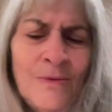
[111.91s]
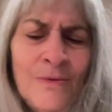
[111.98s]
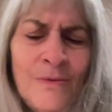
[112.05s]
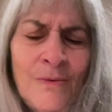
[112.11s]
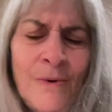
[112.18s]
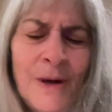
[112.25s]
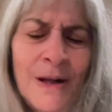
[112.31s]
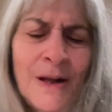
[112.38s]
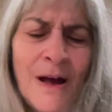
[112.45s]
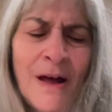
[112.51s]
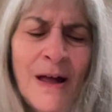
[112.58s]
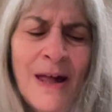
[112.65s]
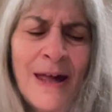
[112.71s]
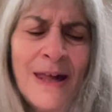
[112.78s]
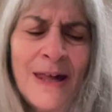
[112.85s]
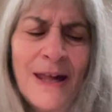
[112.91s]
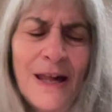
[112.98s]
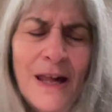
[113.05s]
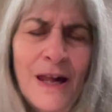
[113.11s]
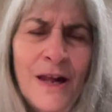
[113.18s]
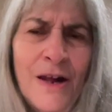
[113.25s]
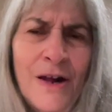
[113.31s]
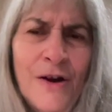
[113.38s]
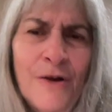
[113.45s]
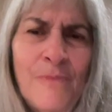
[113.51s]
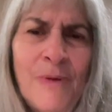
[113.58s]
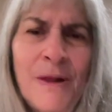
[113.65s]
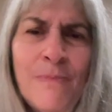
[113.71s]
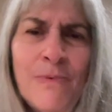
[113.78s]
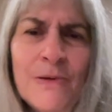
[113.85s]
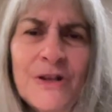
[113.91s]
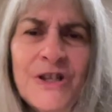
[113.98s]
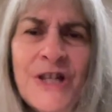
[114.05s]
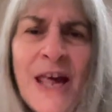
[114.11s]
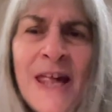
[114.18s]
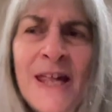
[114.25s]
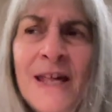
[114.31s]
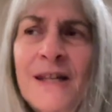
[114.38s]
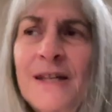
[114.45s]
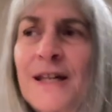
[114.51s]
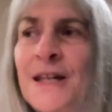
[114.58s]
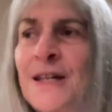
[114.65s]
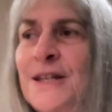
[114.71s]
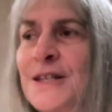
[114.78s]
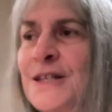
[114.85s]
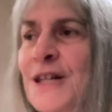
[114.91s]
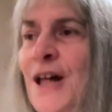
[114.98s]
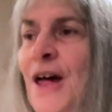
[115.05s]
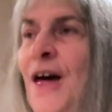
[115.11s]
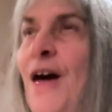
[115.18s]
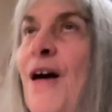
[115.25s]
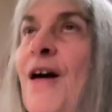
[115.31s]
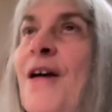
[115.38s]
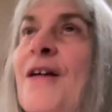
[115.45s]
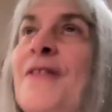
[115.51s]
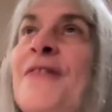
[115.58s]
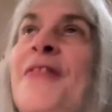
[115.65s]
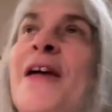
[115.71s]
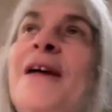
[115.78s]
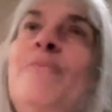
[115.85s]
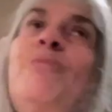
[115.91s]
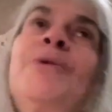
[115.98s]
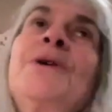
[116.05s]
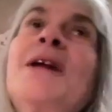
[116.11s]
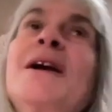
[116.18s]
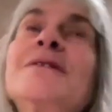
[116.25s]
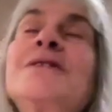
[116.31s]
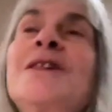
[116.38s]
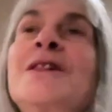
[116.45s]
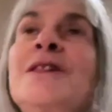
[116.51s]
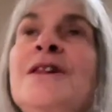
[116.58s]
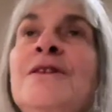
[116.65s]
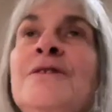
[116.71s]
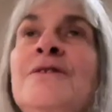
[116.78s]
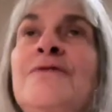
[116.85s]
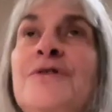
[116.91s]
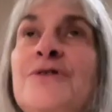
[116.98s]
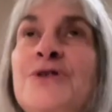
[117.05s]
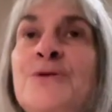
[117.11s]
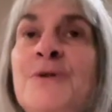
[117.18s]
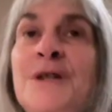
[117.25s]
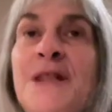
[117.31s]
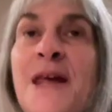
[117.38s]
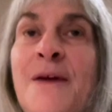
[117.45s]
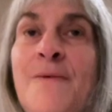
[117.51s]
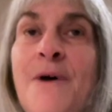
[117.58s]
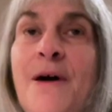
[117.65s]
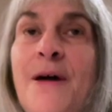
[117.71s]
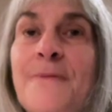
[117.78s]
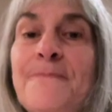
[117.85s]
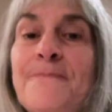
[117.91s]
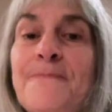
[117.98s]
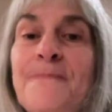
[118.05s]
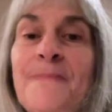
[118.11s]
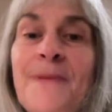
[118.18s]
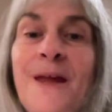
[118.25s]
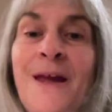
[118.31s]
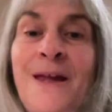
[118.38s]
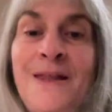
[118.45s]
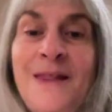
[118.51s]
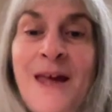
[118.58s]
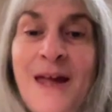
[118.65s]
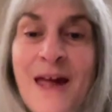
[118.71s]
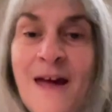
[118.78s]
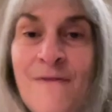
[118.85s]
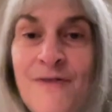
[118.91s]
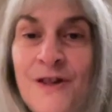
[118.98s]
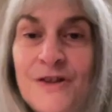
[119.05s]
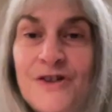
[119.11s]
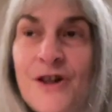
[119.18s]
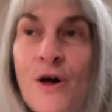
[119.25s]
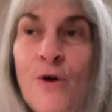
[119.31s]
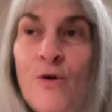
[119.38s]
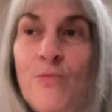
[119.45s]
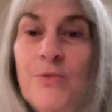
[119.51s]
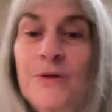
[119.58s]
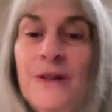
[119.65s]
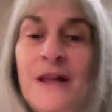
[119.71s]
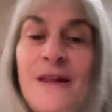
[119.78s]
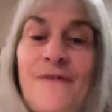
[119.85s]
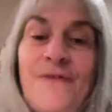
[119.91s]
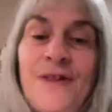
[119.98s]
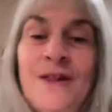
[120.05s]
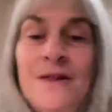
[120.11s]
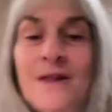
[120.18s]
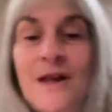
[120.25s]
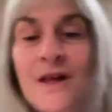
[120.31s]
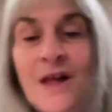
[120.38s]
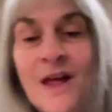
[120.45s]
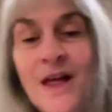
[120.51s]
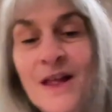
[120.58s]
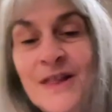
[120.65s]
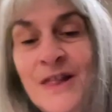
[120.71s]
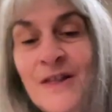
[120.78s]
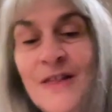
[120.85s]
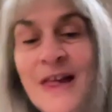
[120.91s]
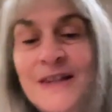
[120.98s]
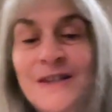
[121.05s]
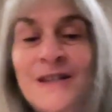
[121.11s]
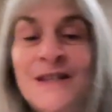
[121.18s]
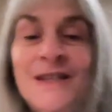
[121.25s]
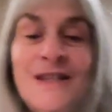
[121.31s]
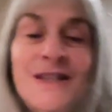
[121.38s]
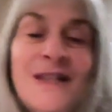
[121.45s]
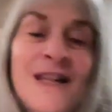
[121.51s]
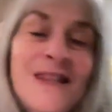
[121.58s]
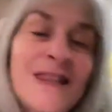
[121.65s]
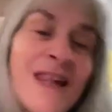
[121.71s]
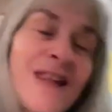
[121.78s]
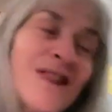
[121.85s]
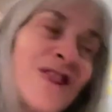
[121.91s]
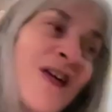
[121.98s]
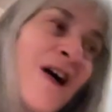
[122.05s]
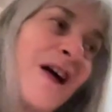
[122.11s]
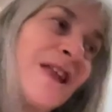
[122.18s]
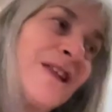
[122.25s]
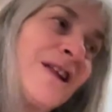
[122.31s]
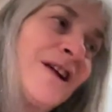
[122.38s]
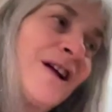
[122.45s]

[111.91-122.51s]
what I hear people saying is they put out to the universe what they want. And they have this whole belief in the lessons that they thought